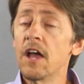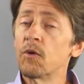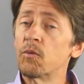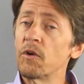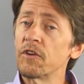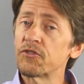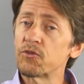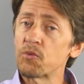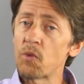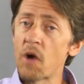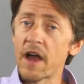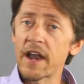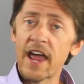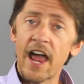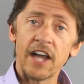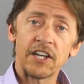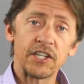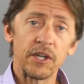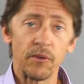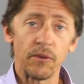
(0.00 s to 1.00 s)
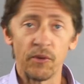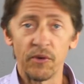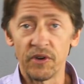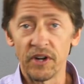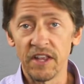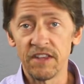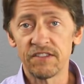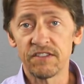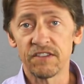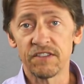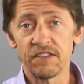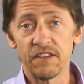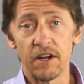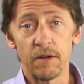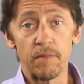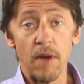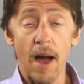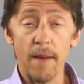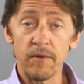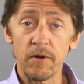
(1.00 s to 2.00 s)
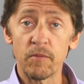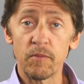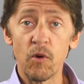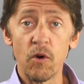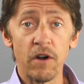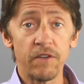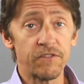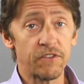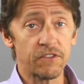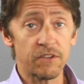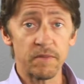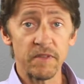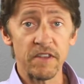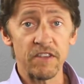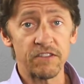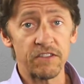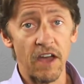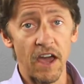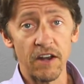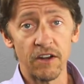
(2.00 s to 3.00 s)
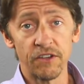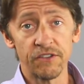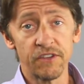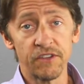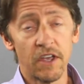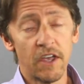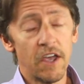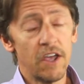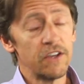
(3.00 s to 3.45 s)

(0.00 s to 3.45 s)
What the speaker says: Once WATA actually releases their pop report for some of these titles,